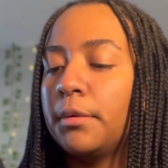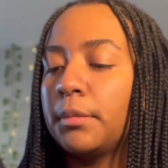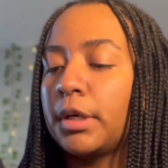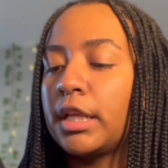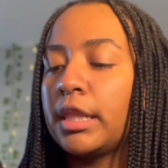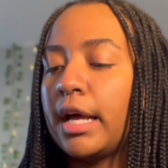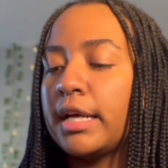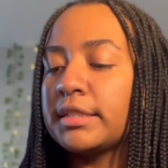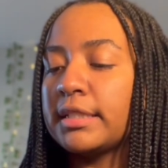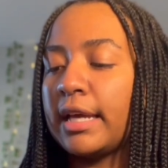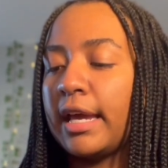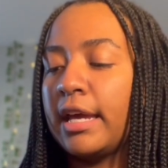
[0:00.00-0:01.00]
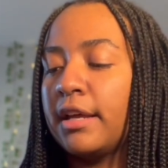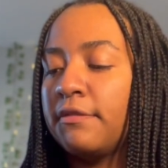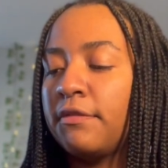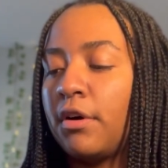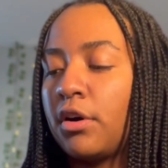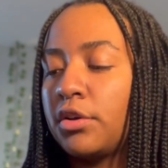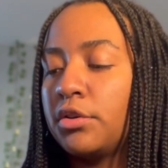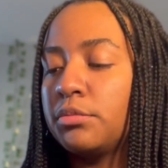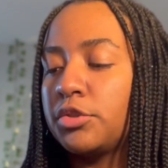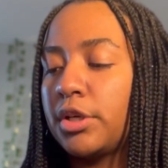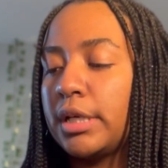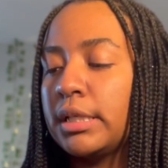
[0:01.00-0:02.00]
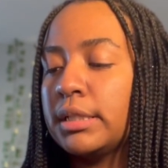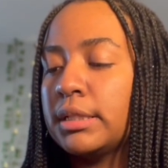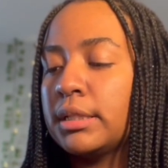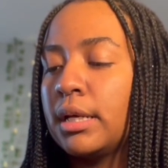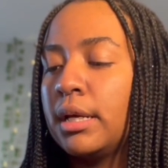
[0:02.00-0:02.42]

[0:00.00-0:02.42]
classic and volume trays.